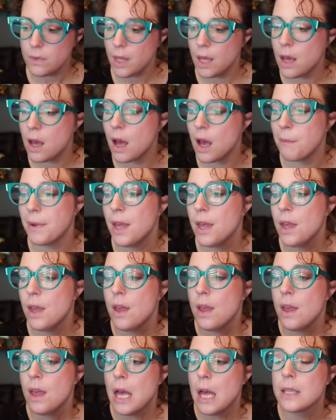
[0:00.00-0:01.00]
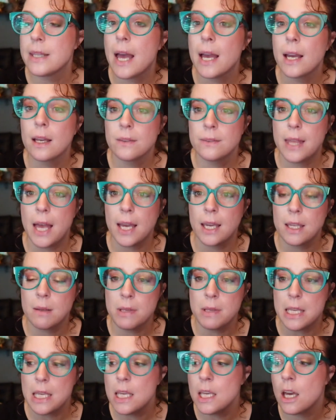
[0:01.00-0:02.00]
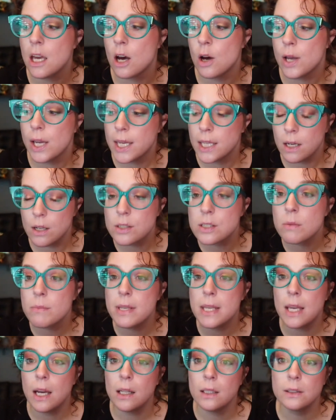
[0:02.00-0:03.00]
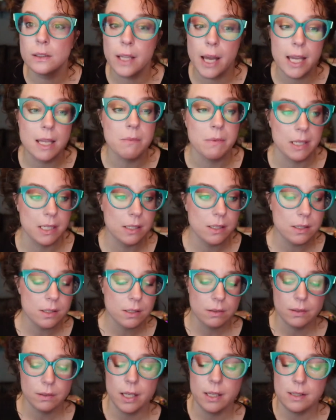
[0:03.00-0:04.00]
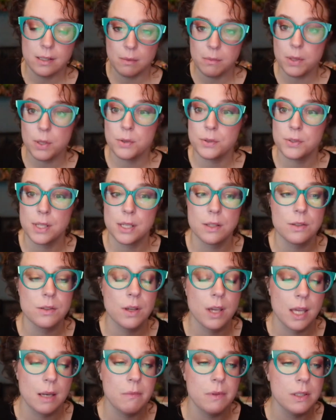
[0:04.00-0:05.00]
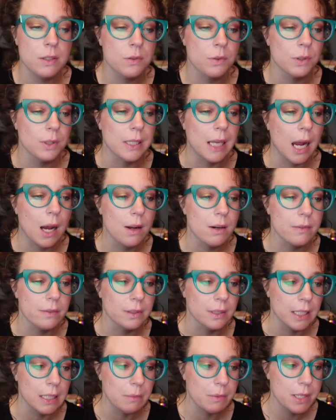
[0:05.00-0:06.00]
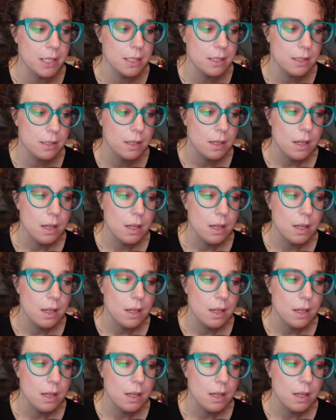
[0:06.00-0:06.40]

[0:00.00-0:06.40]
Um, and that can be ego. It can also be alignment. Like some of those things can be truly out of alignment.